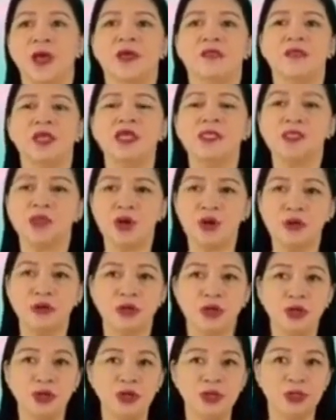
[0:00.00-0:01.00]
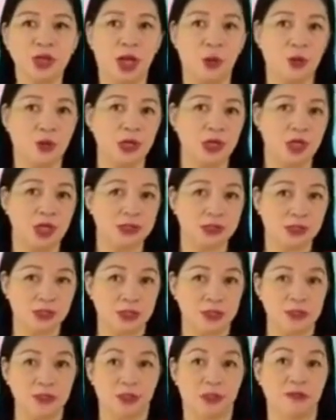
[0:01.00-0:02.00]
This concludes our
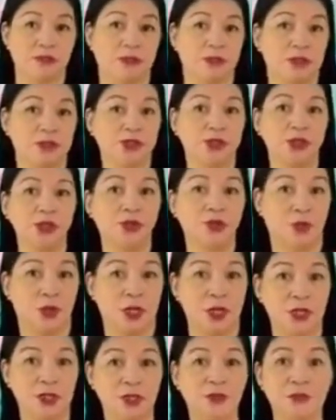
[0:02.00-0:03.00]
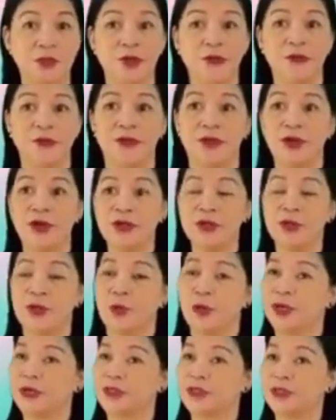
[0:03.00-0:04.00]
lesson on module 1 of the third
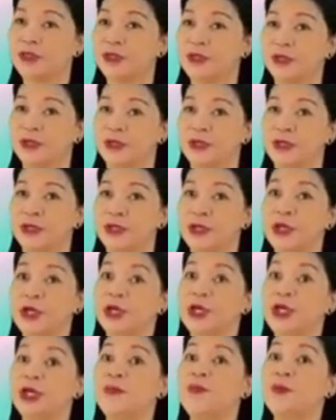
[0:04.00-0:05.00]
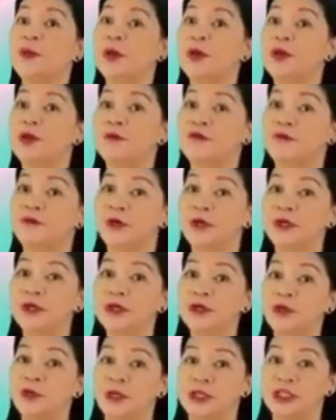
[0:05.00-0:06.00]
quarter. If you have
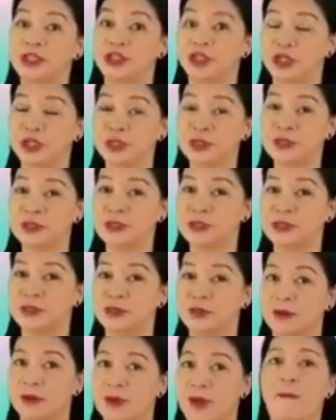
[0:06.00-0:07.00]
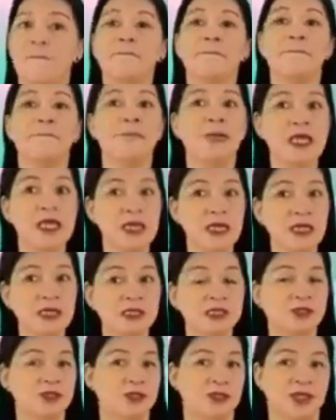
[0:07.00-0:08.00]
further questions,
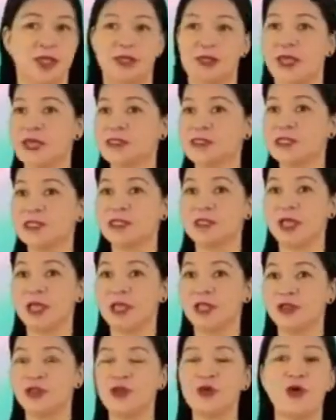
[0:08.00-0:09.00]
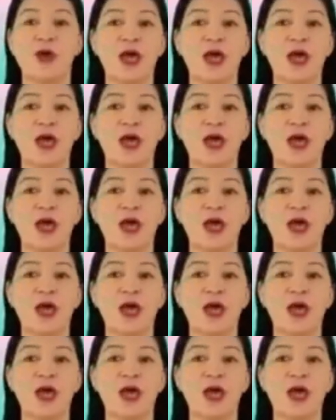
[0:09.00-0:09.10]
please do not hesitate to